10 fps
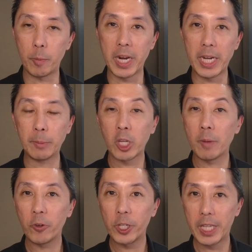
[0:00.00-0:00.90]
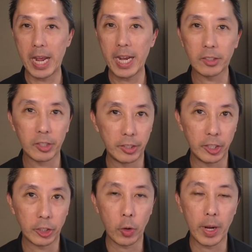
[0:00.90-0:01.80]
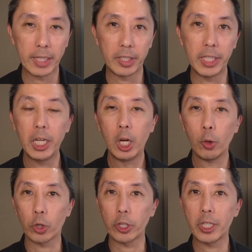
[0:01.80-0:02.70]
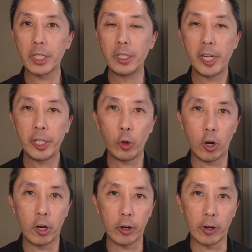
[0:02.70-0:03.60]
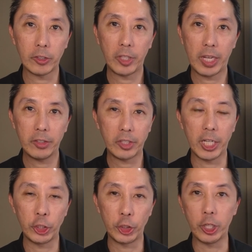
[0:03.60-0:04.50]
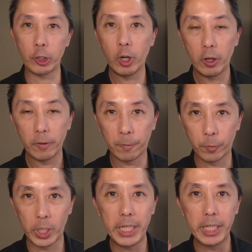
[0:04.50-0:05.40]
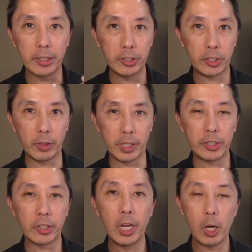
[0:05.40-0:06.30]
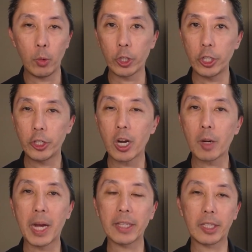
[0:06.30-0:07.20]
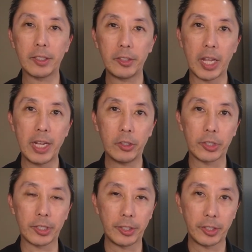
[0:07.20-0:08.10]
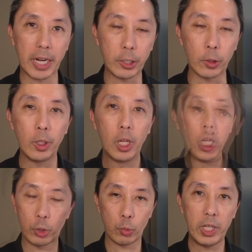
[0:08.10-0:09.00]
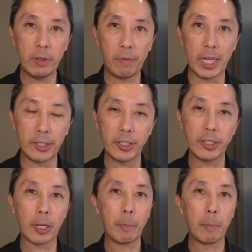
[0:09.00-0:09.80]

My name is Humphrey, the ex-Cisco SE. We're going to continue on our Sales Engineer free series. And we're going to talk about the sales cycle. 3 phases.